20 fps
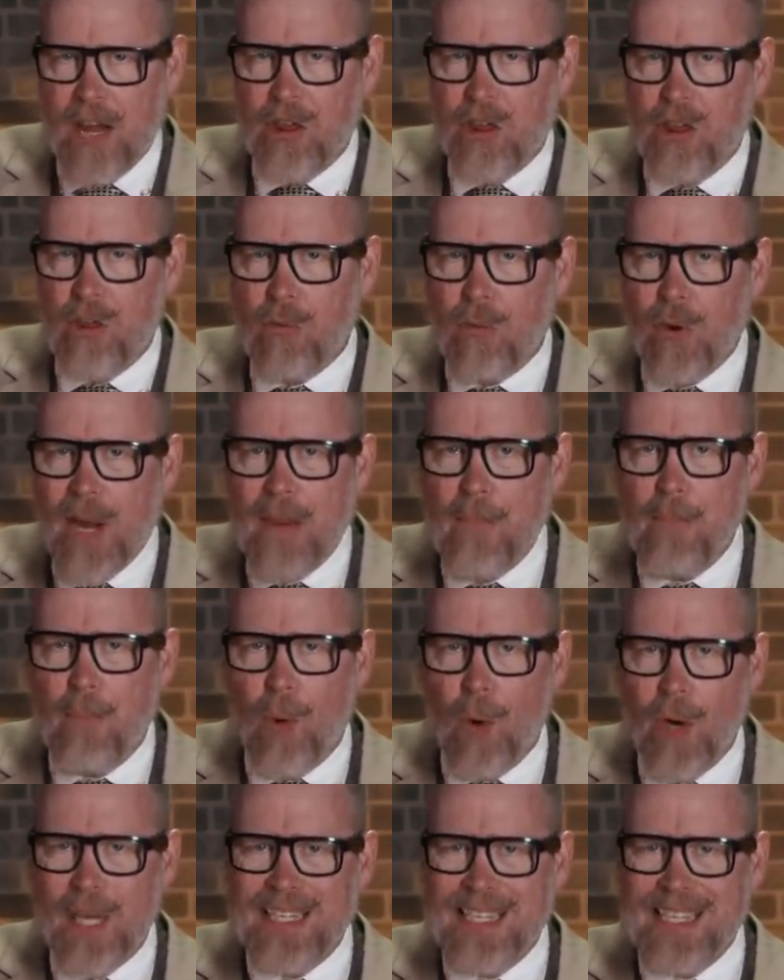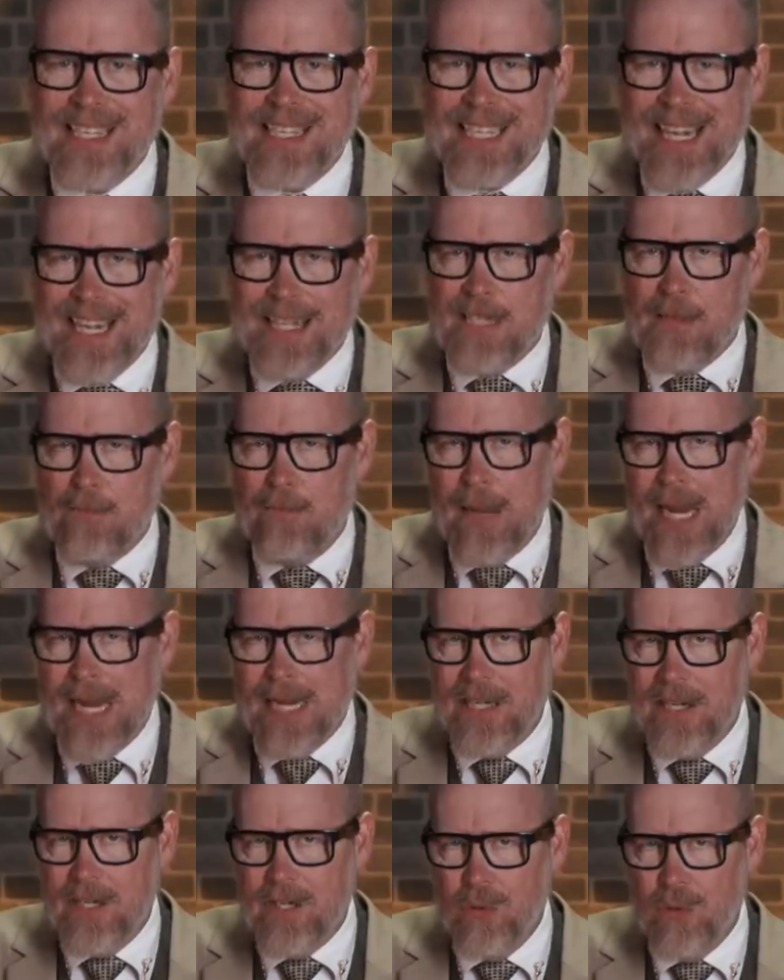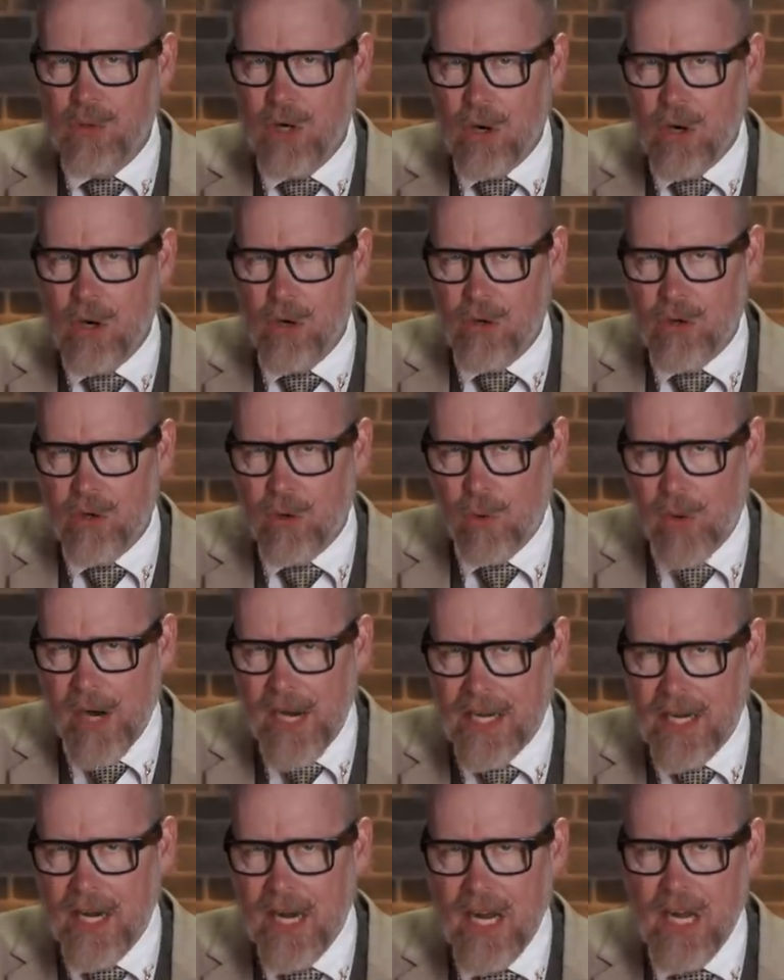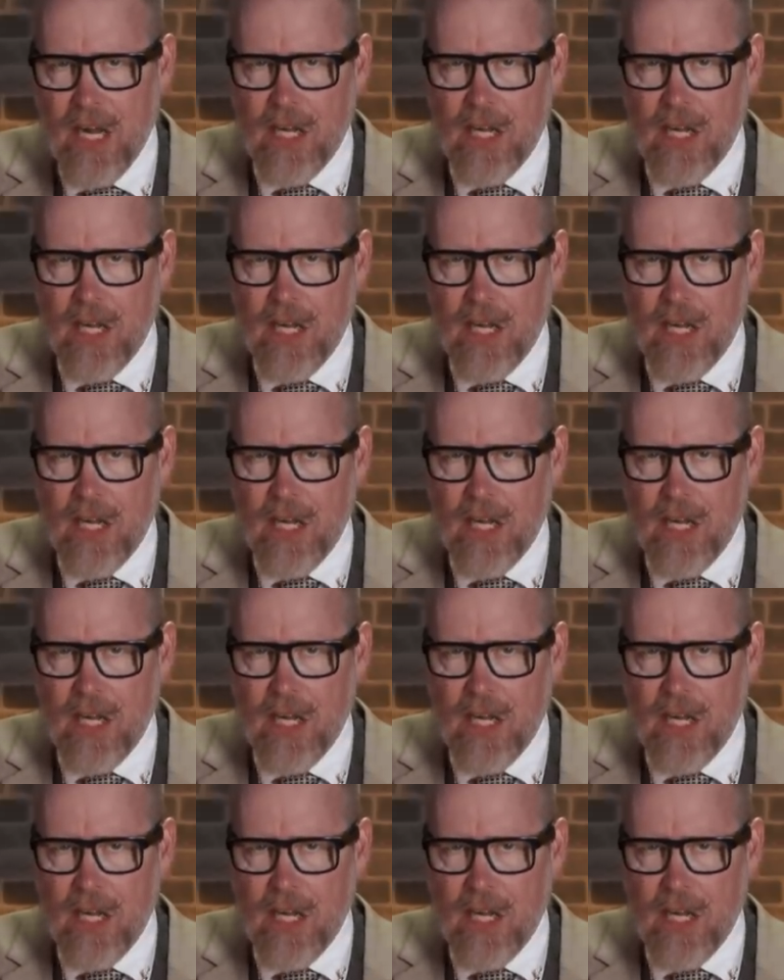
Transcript: a three point six magnitude earthquake,